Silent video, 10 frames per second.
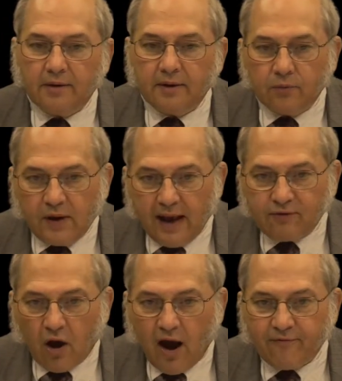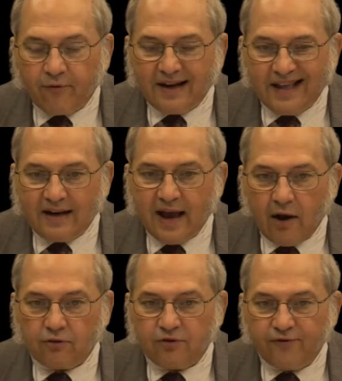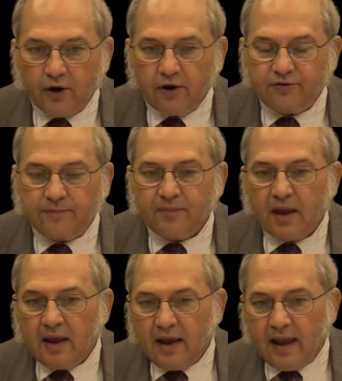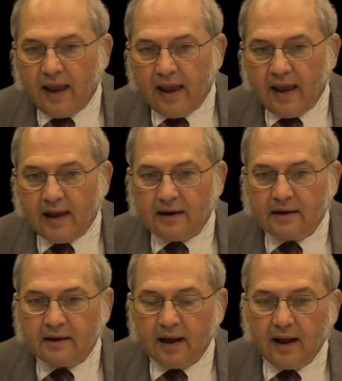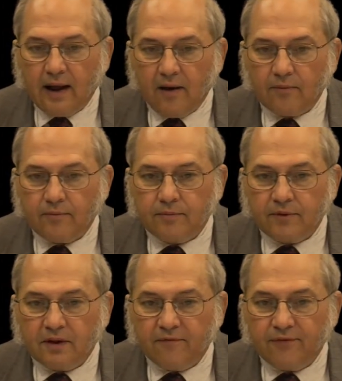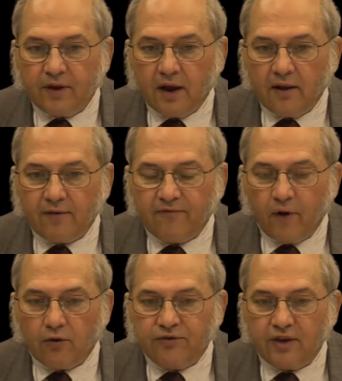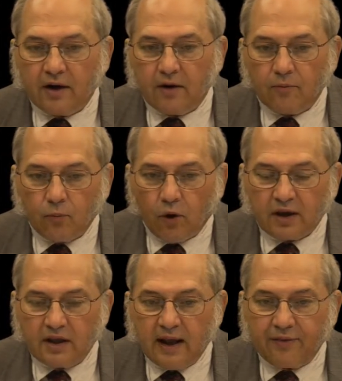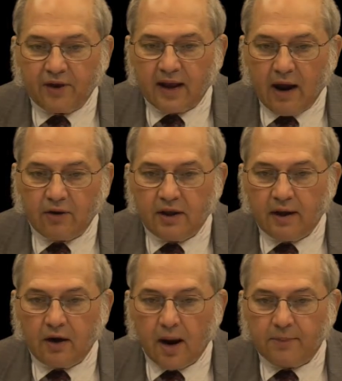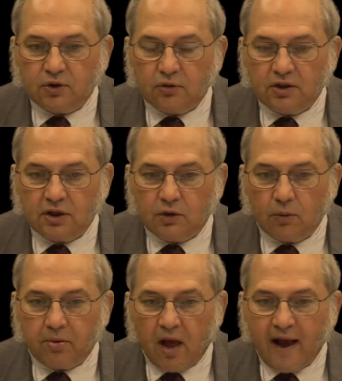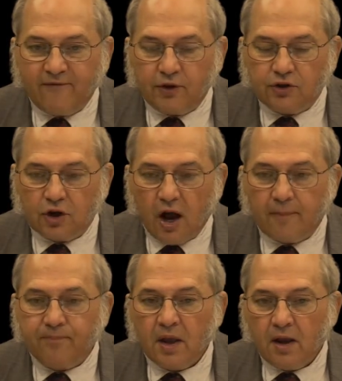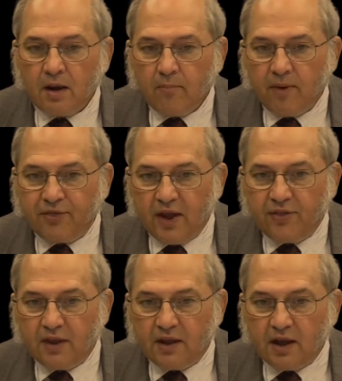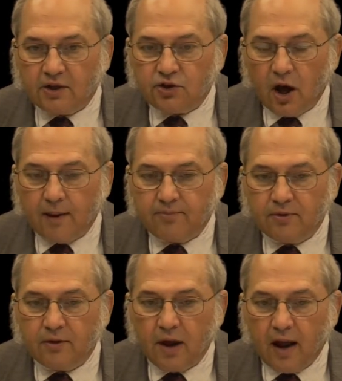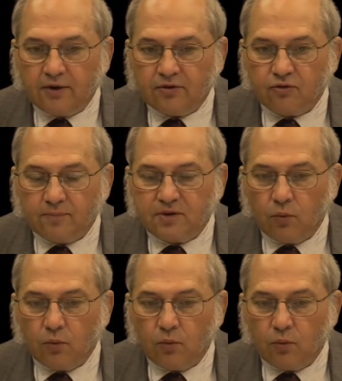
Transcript: We have to offer it in-house first and give folks that are working at the county an opportunity to apply for the job. But then the job description